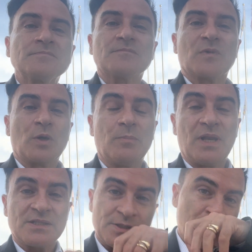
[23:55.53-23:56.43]
God
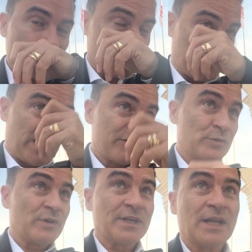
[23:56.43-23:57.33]
bless you. I have to
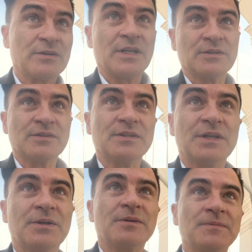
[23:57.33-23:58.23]
run now down to dinner.